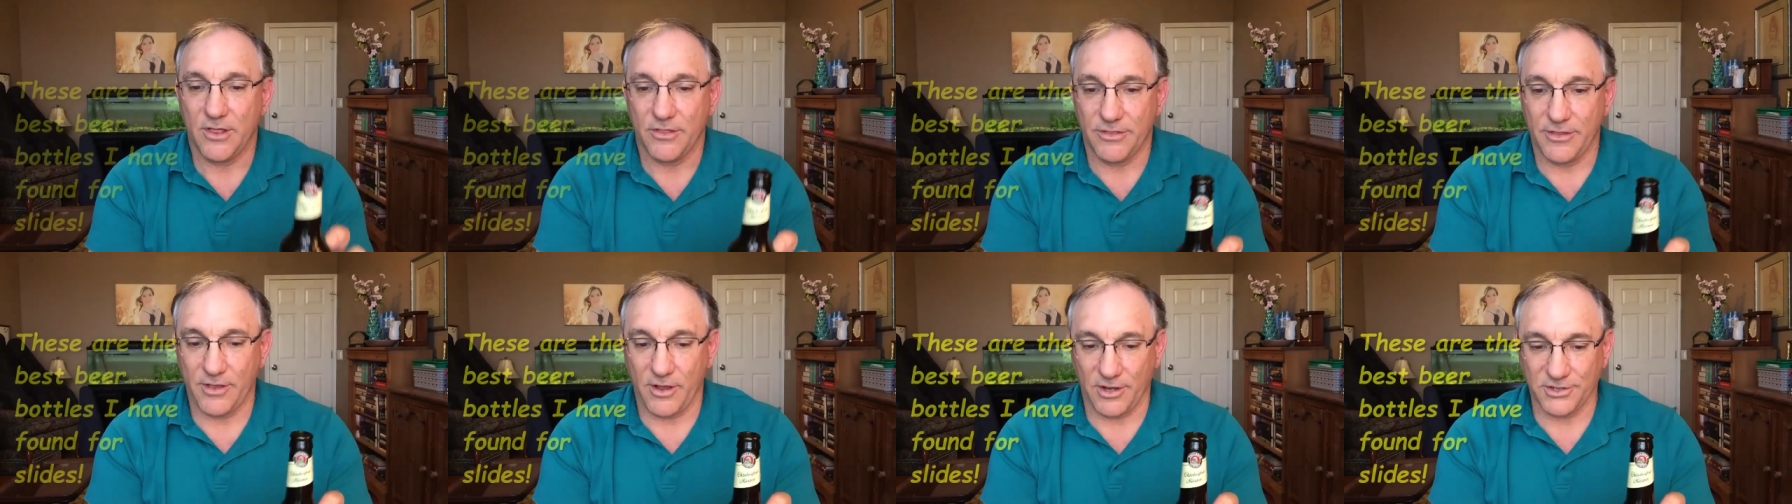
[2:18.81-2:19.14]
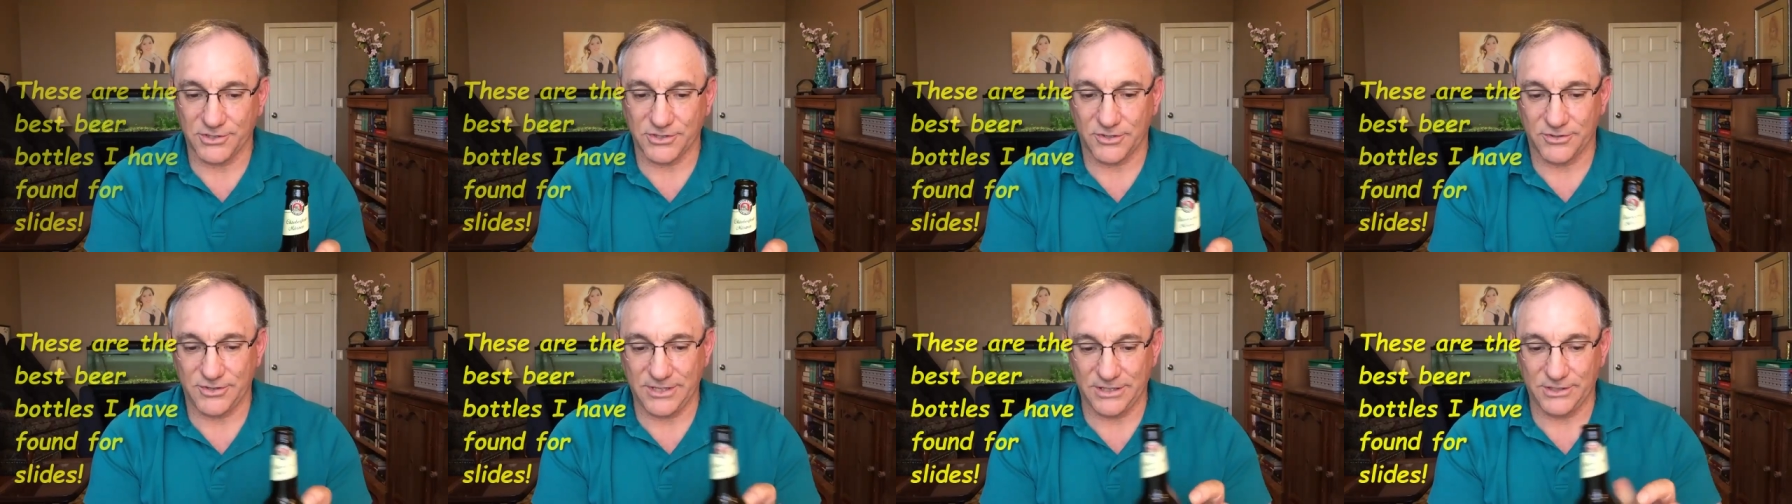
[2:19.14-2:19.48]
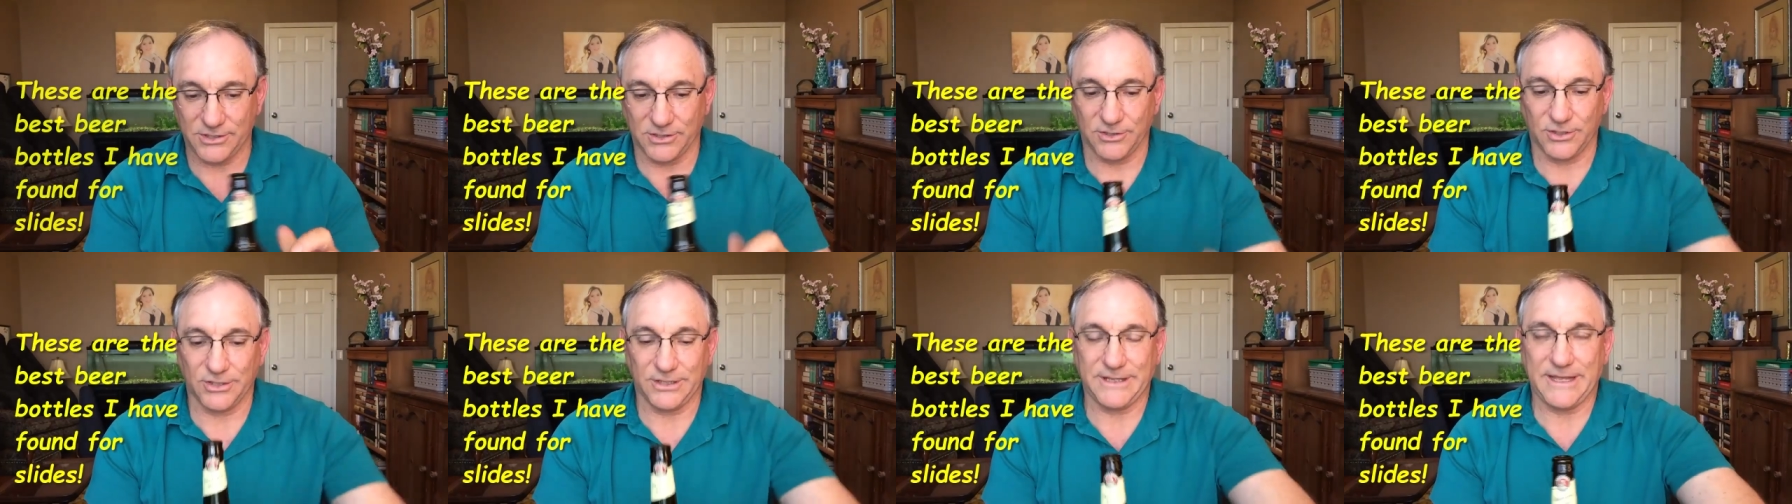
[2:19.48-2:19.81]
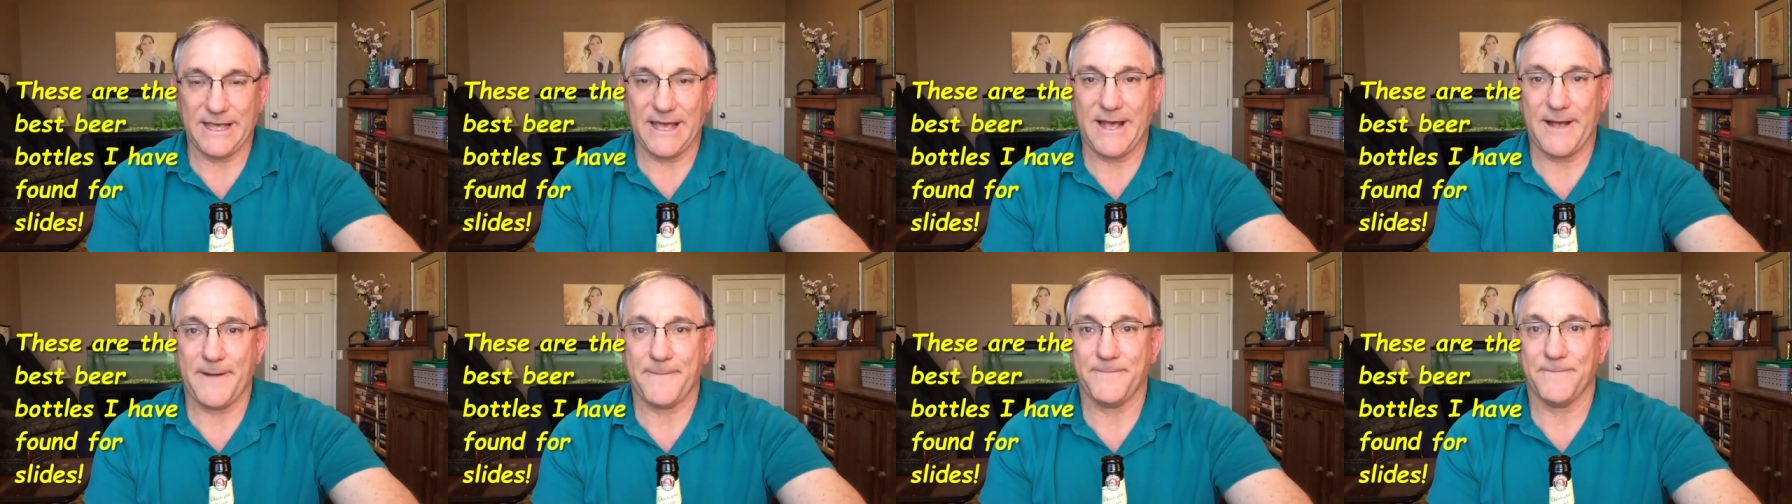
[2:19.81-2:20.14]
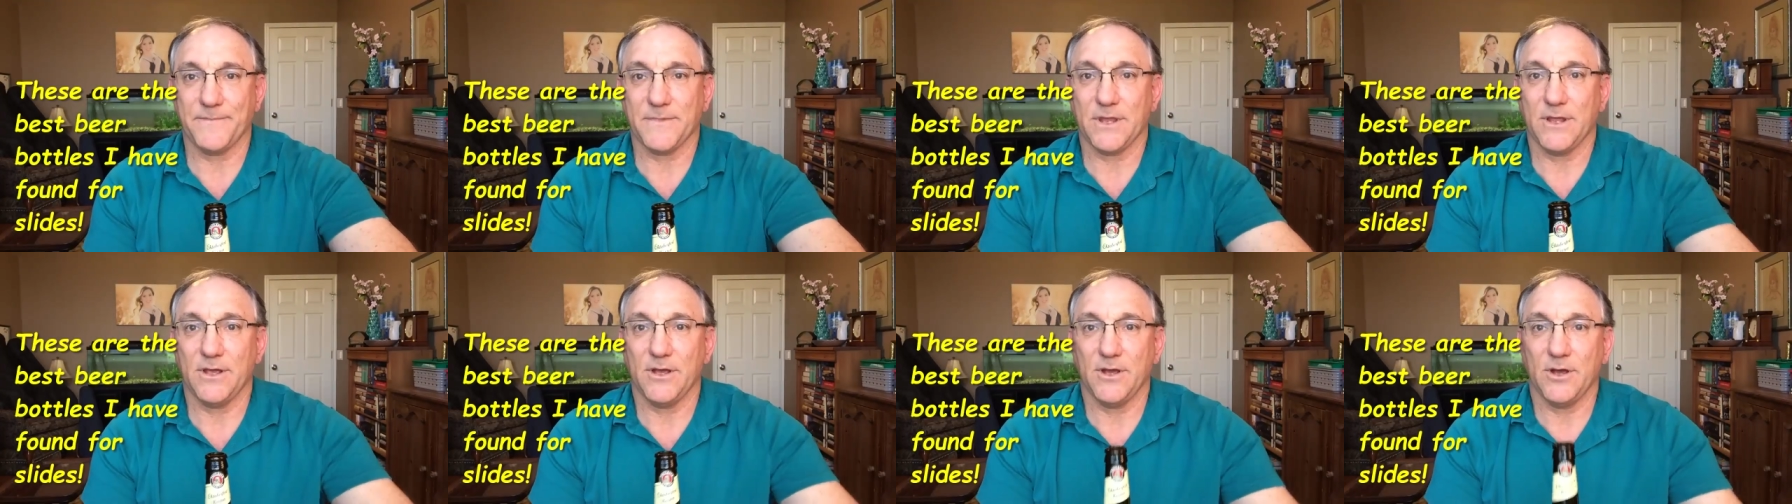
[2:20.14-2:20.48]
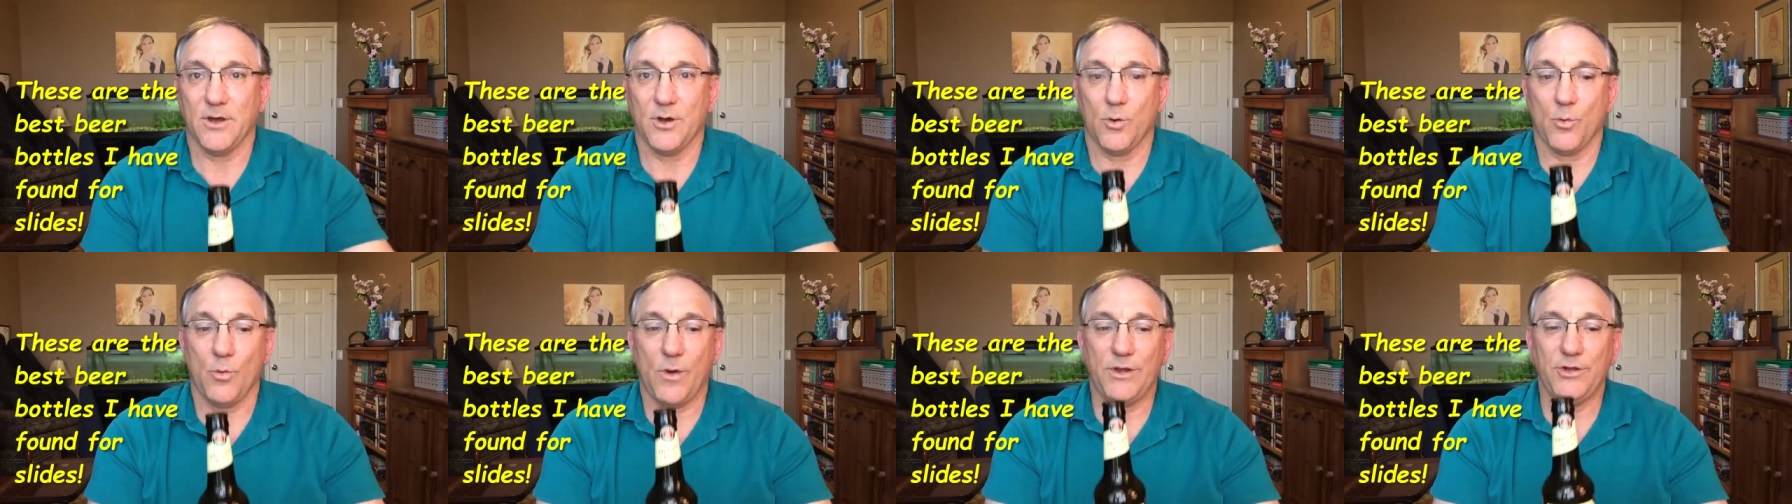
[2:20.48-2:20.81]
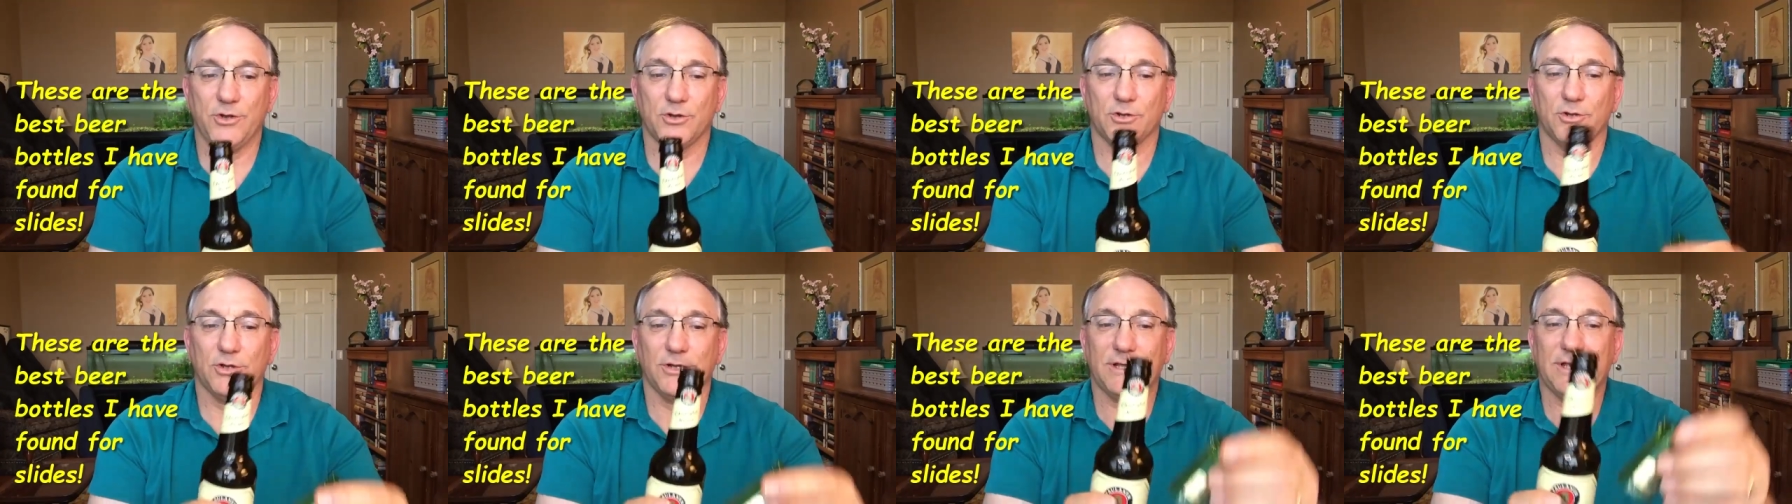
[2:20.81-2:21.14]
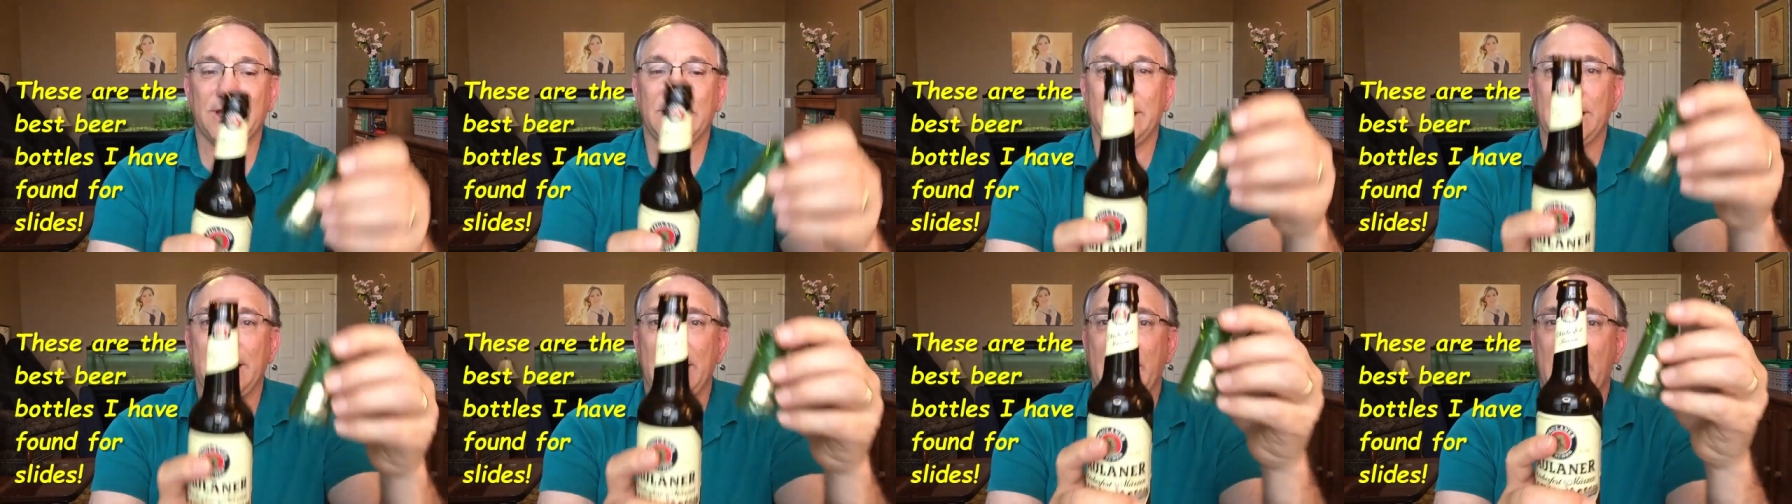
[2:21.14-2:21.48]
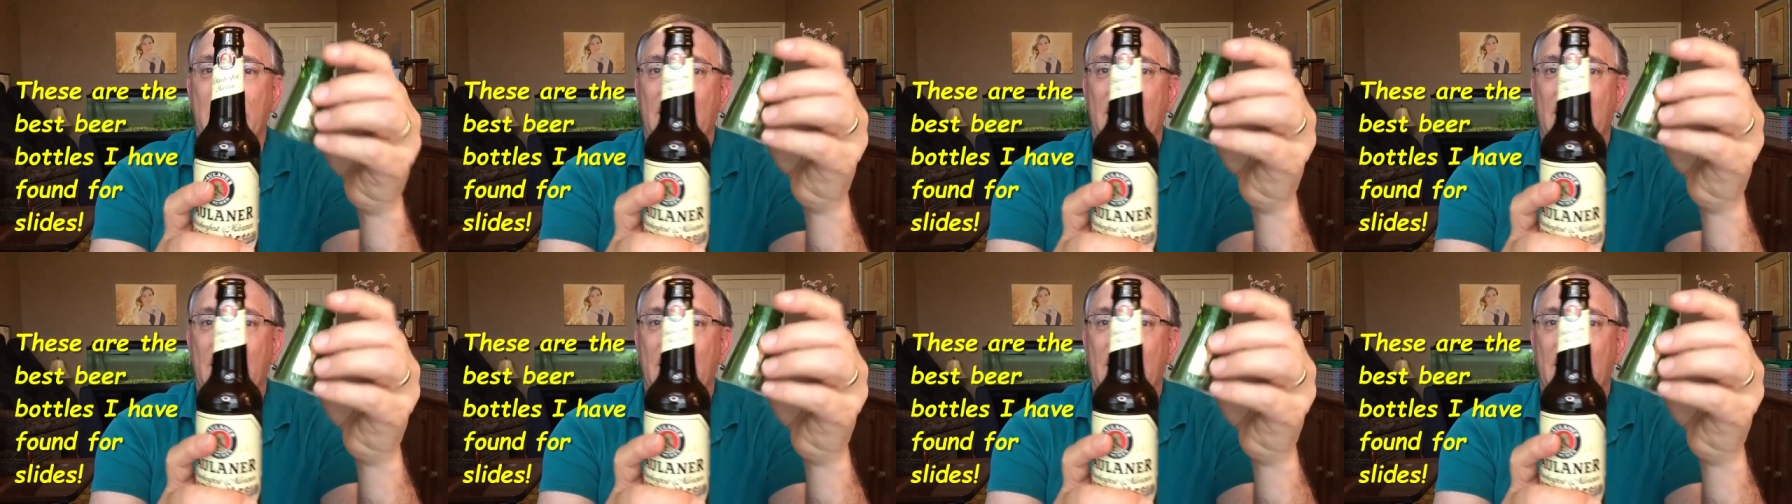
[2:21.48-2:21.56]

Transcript: The also thing to look at when you're looking